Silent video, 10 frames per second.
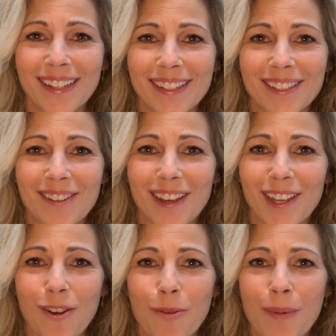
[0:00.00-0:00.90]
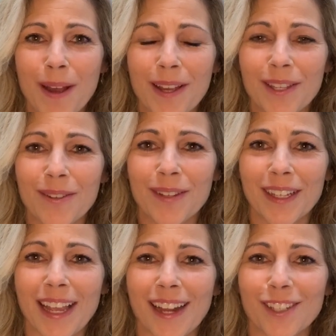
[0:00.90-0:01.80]
So I hope you
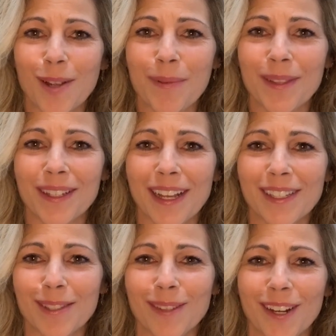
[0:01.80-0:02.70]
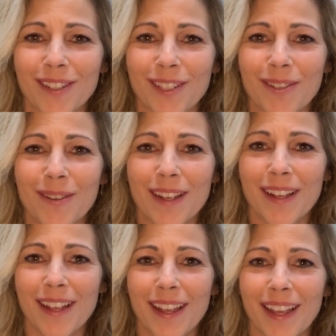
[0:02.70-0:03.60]
can catch up in the next week or two.
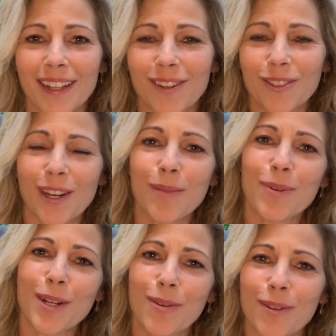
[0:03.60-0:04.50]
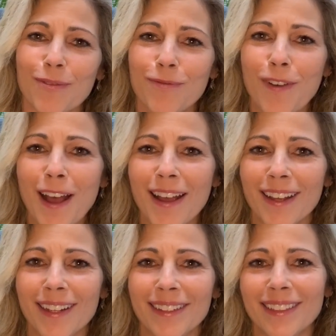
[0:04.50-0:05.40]
And I'll try and put out a fun